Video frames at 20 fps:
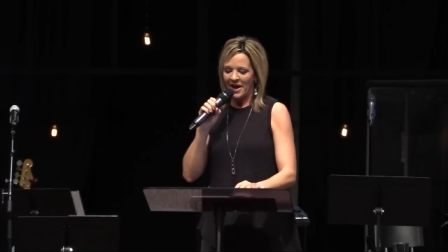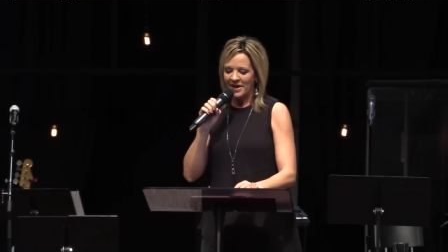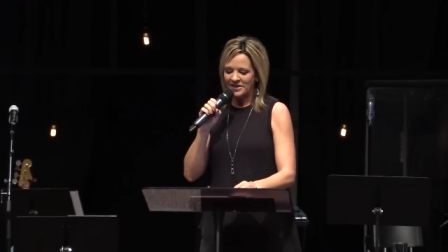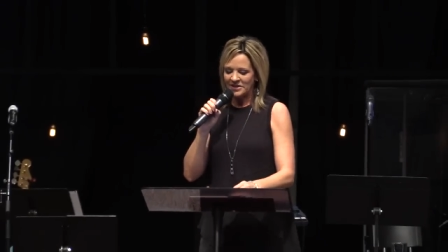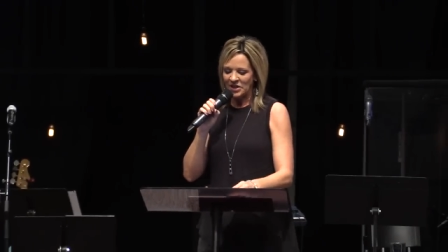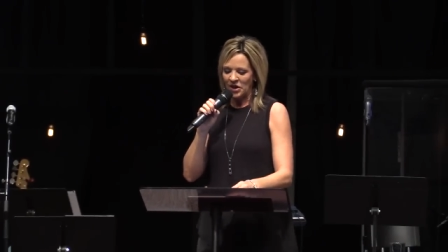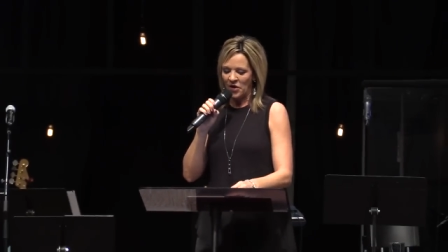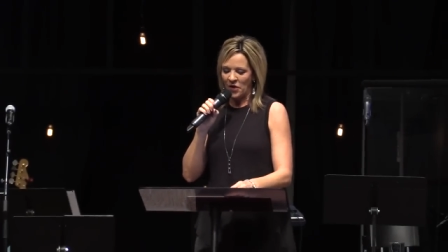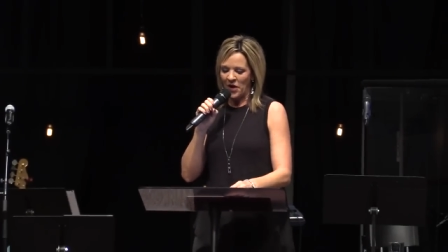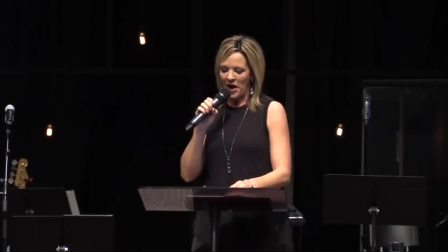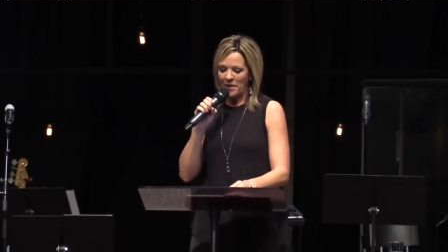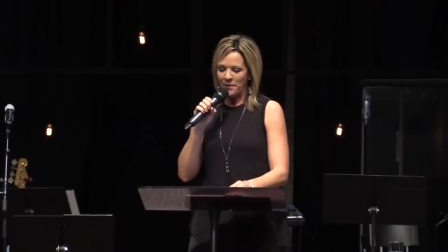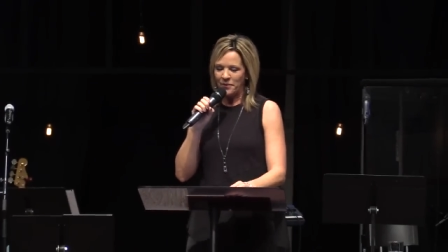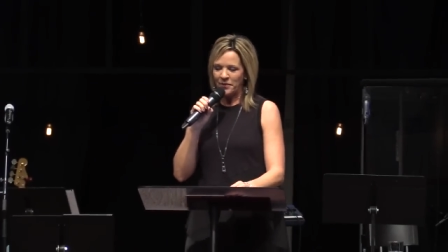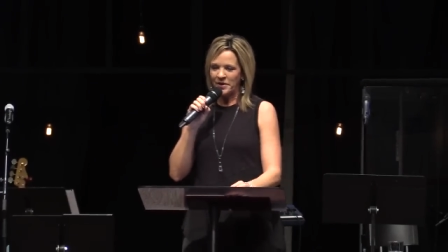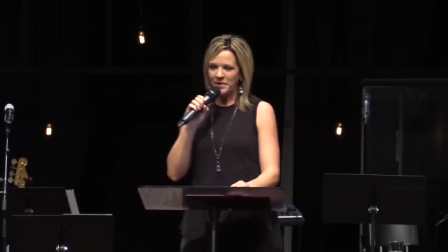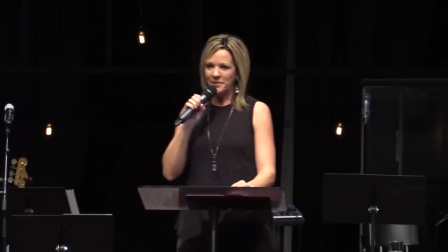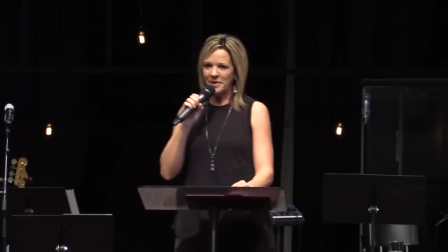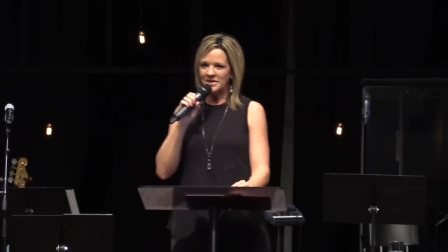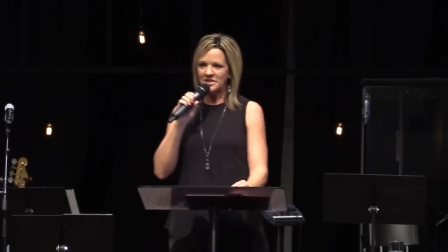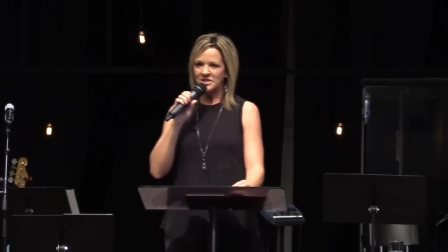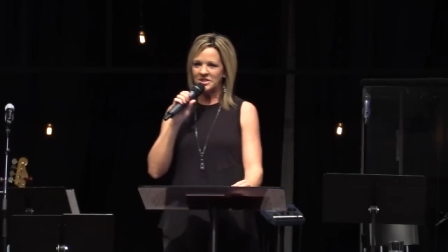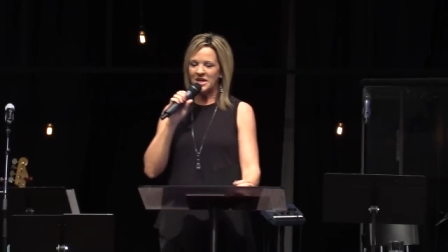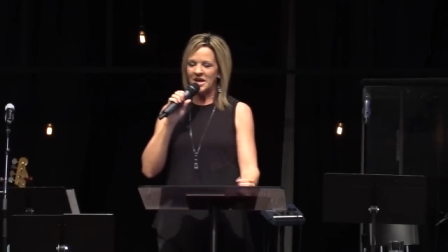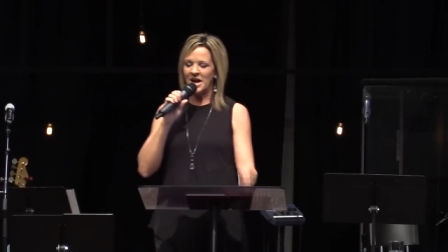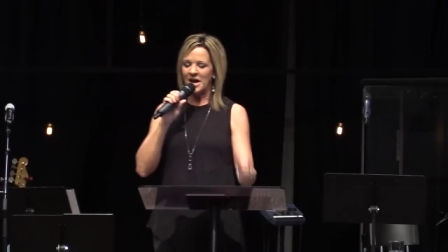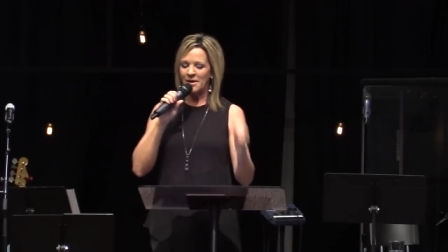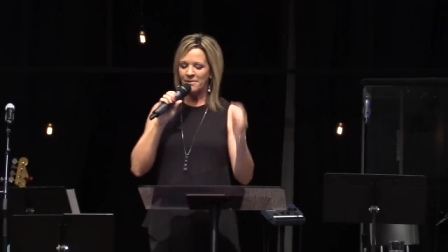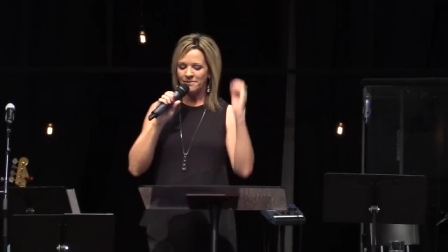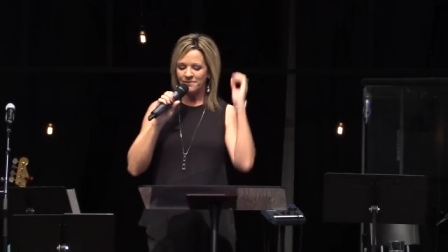So I pretty much
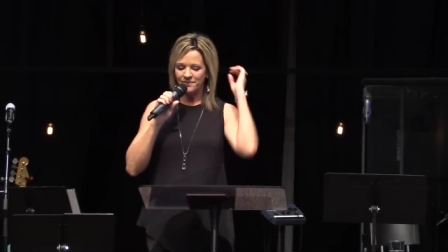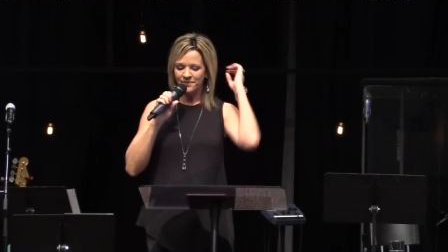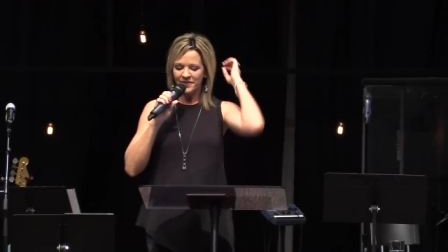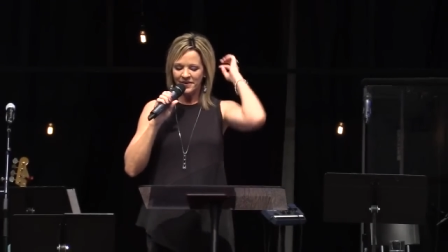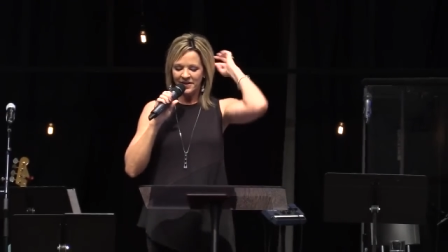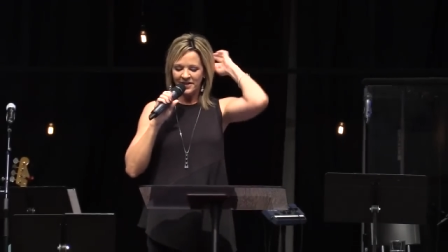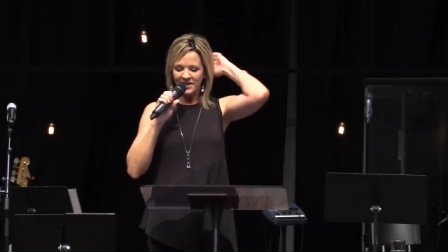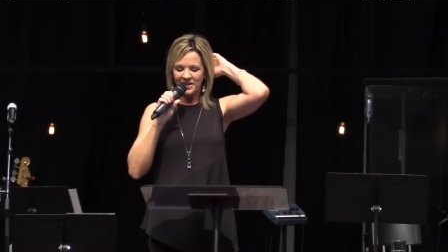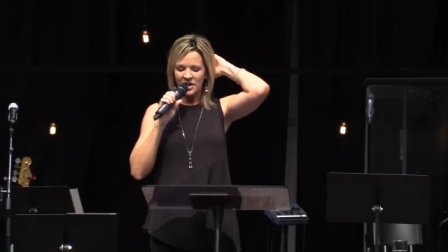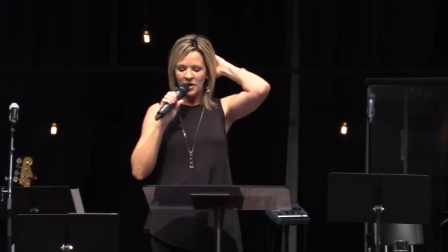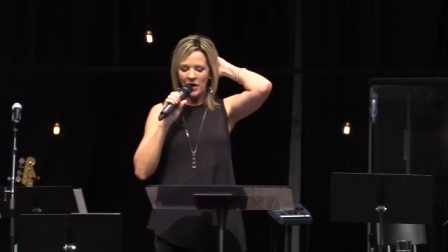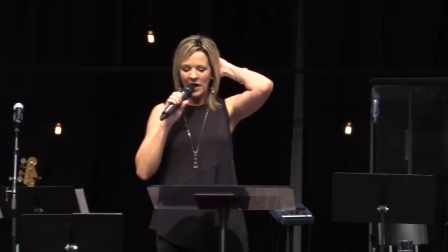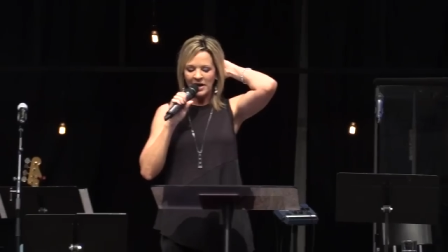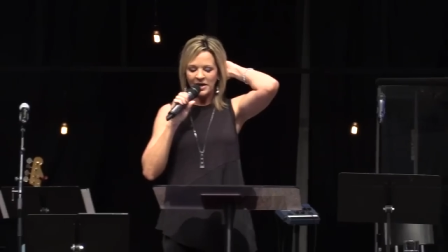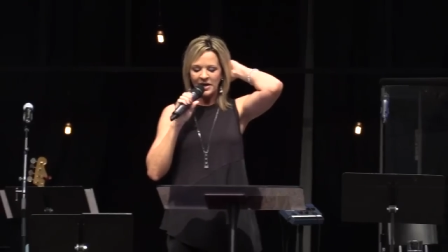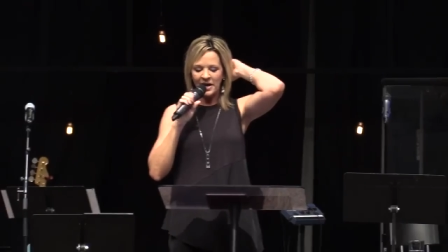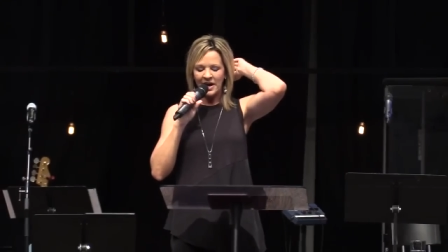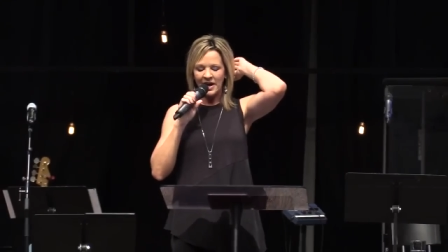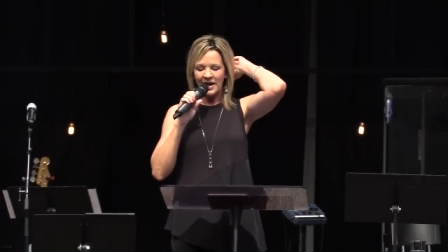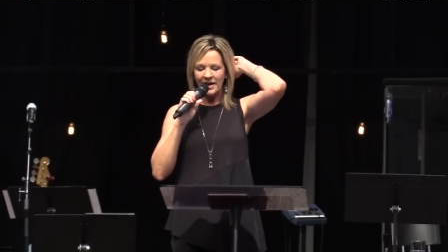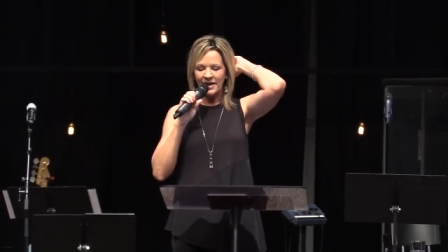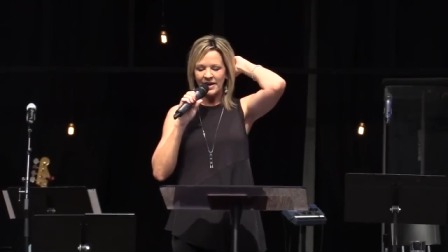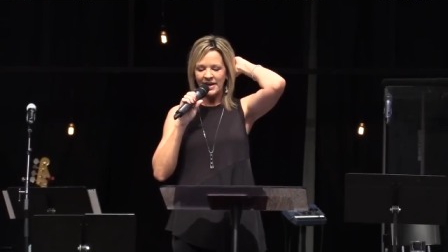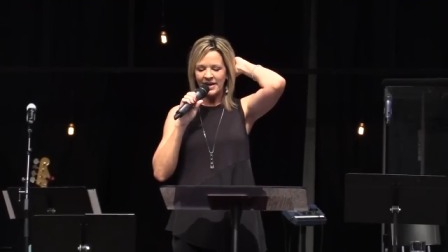um, you know I, I